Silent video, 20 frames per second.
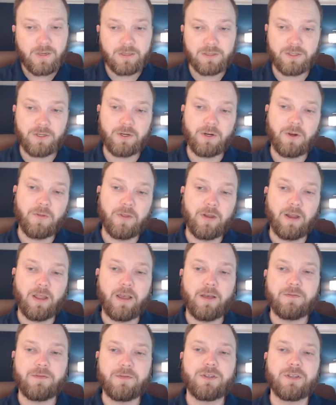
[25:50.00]
So on the
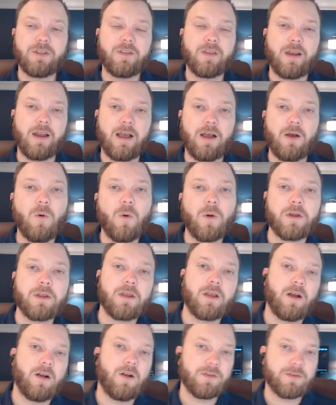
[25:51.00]
left, you see the 911
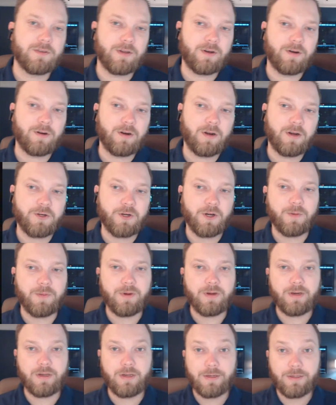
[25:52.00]
calls that are
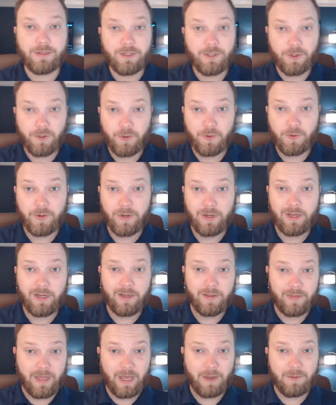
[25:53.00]
attributed to
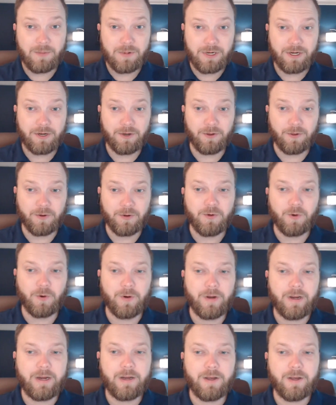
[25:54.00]
that particular
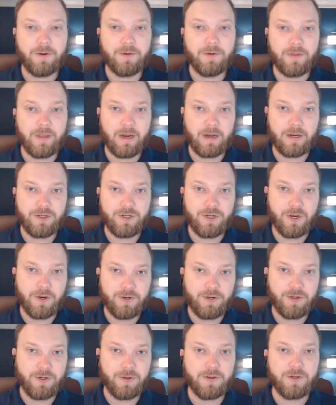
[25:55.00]
tornado that I
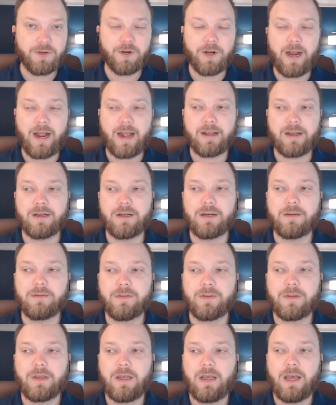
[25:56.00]
showed you the track of.
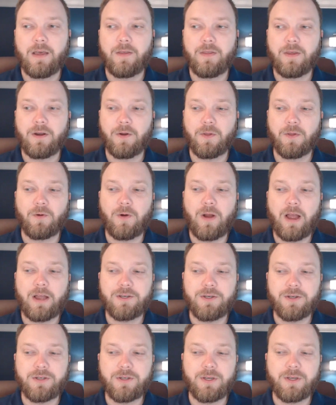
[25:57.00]
And then on the
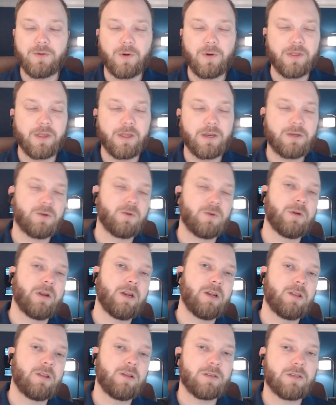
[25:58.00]
right, you see what the
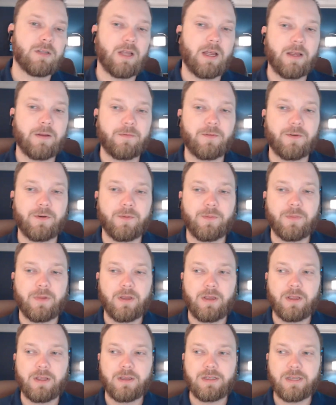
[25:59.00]
tornado looks like from
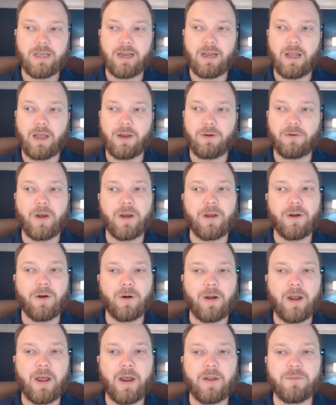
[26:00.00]
satellite
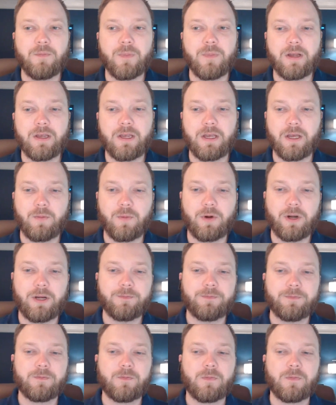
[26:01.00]
radar out of Montgomery.